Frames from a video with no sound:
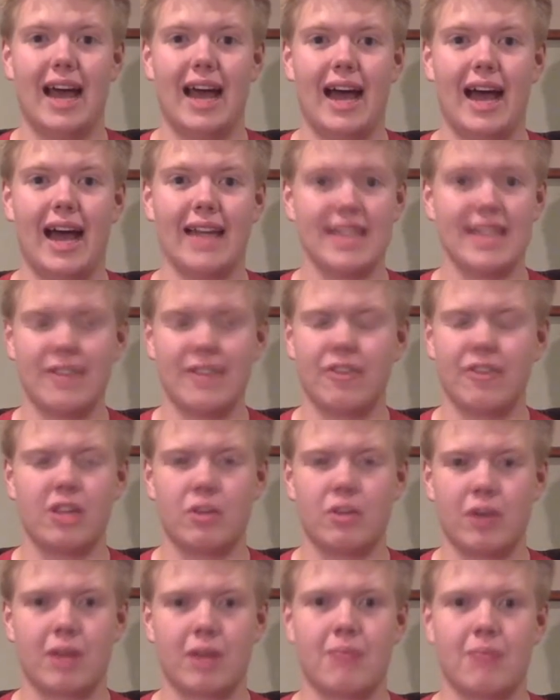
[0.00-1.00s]
I definitely
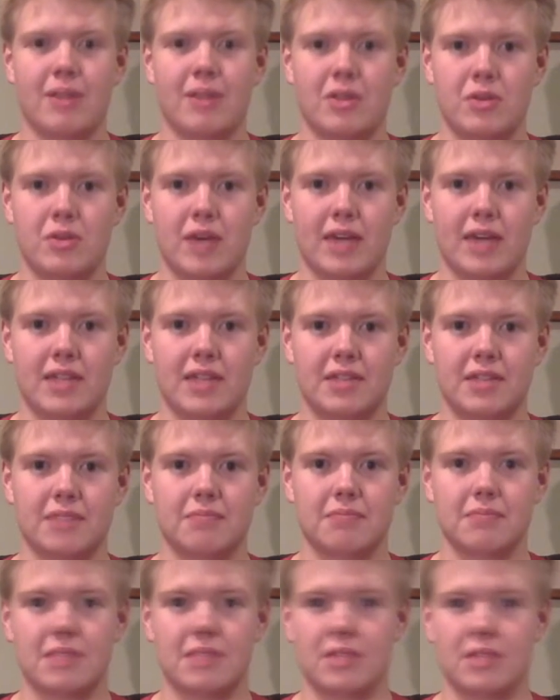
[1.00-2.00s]
recommend you guys
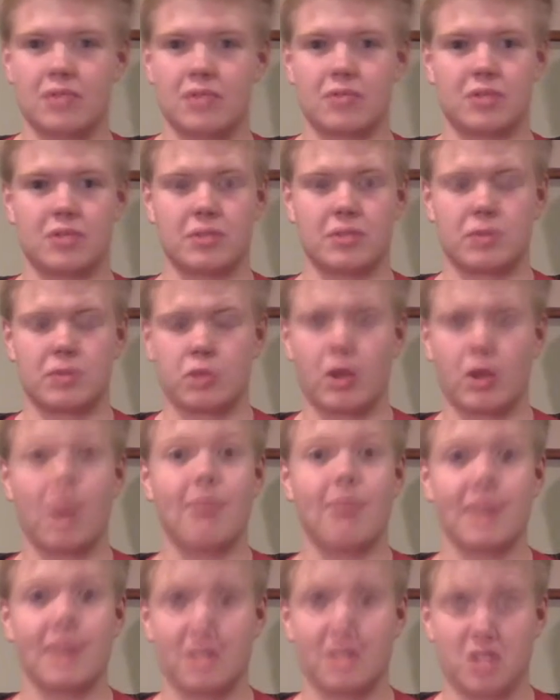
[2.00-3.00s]
either subscribe to
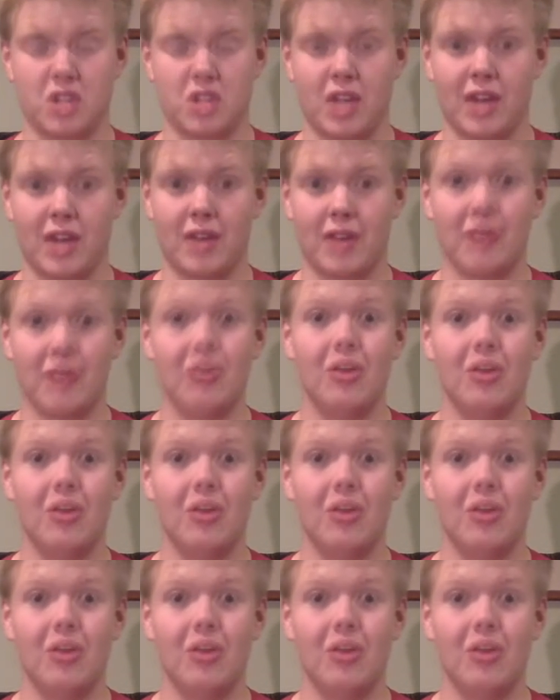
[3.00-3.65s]
his channel